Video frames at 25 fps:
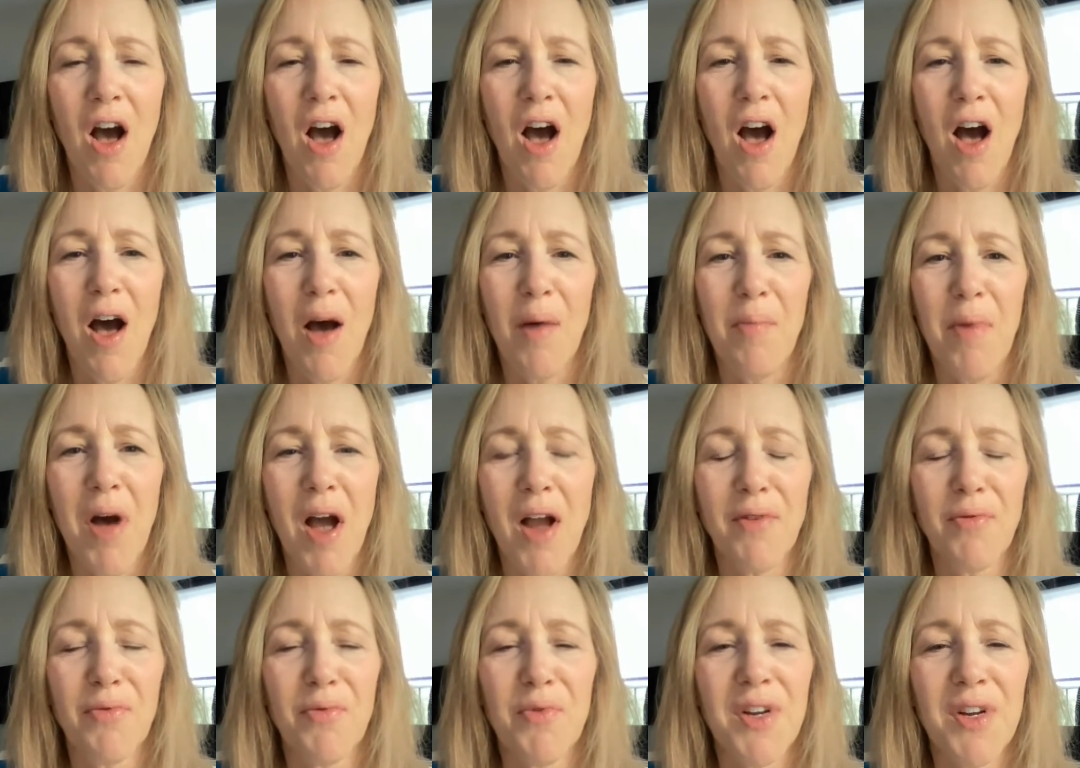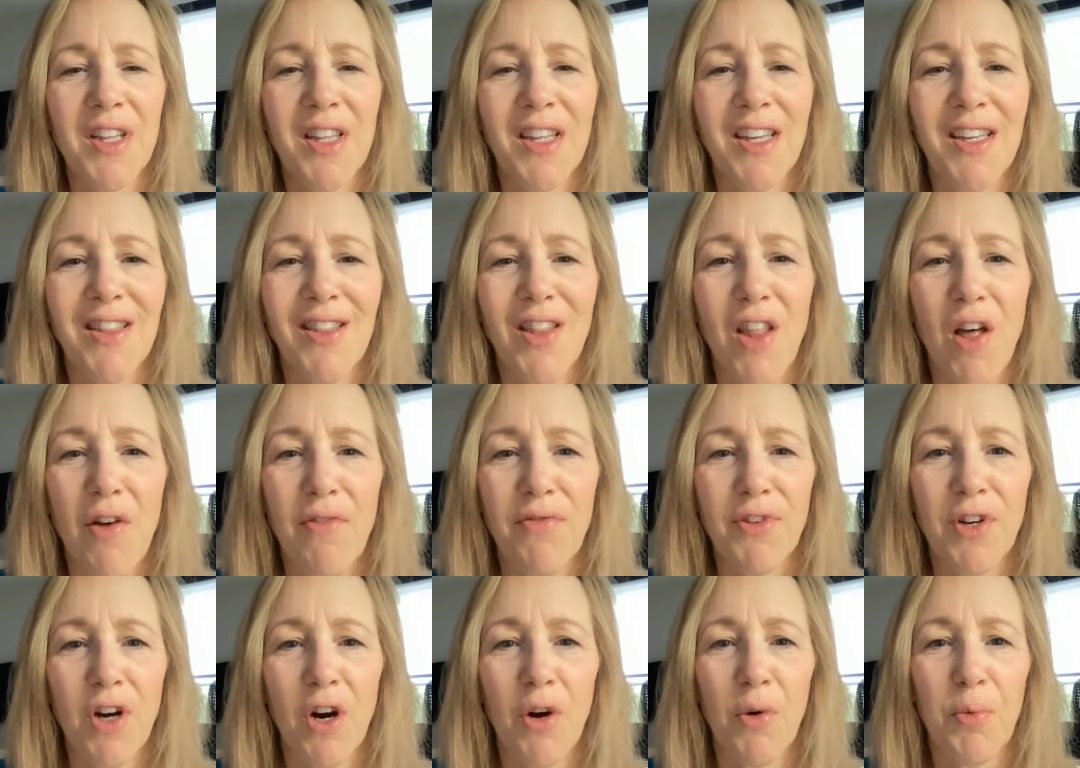I really
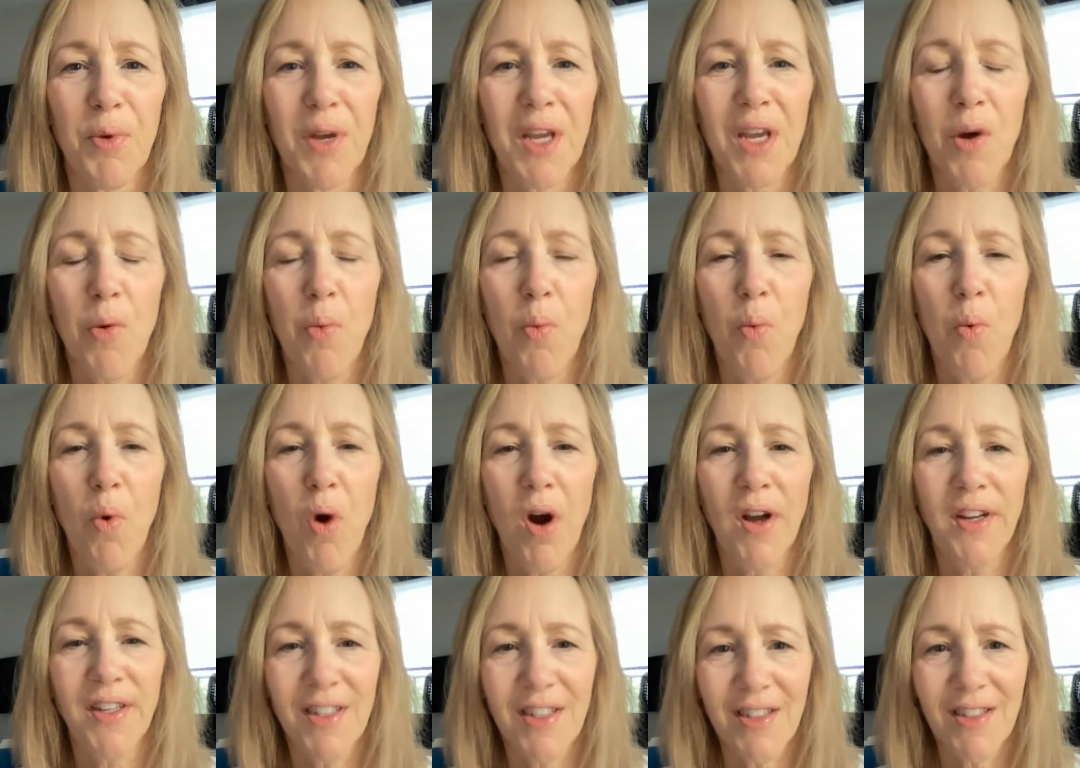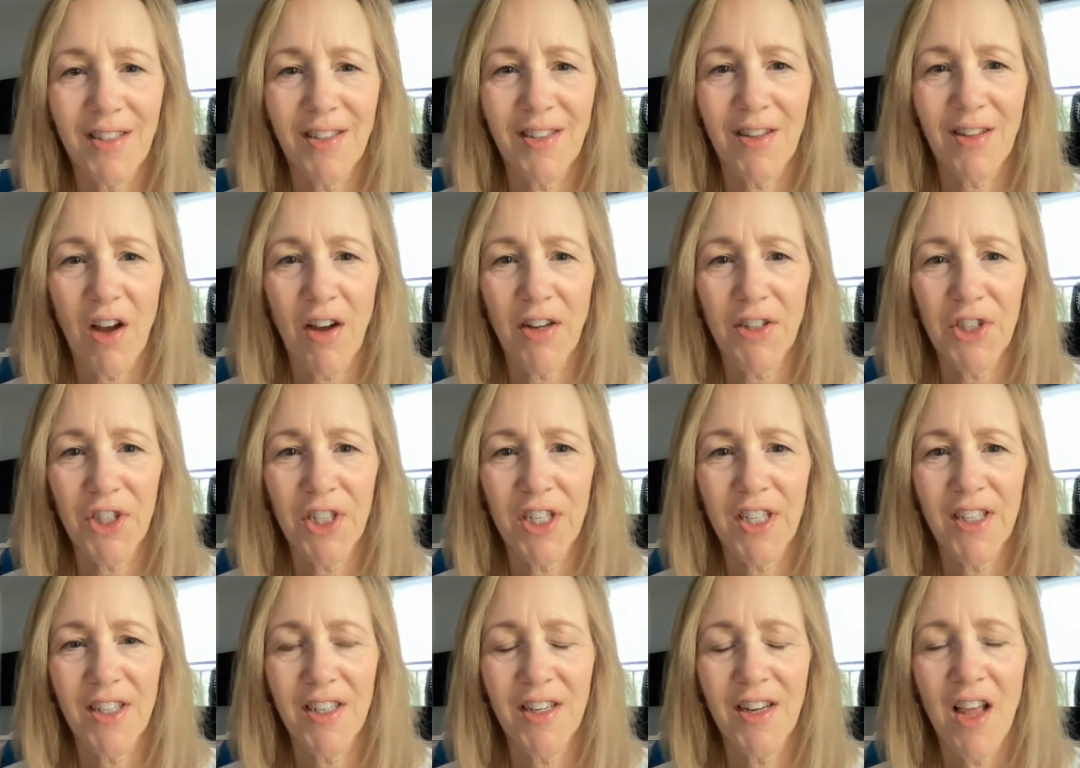loved our week 1
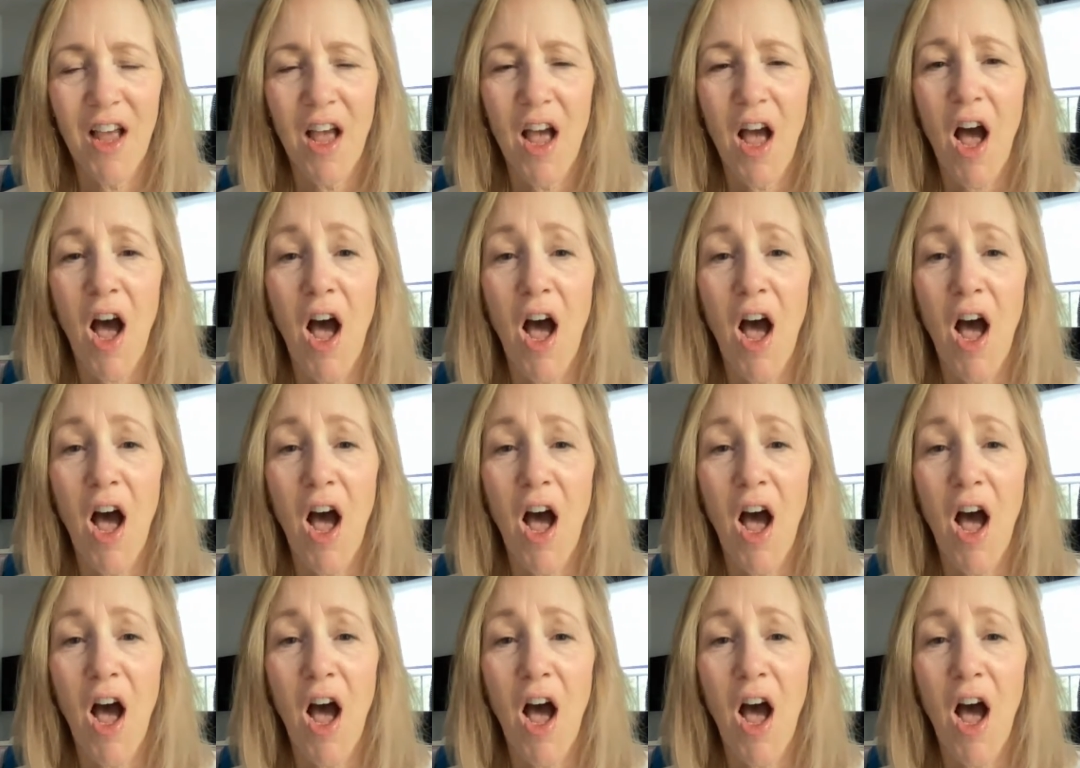discussion.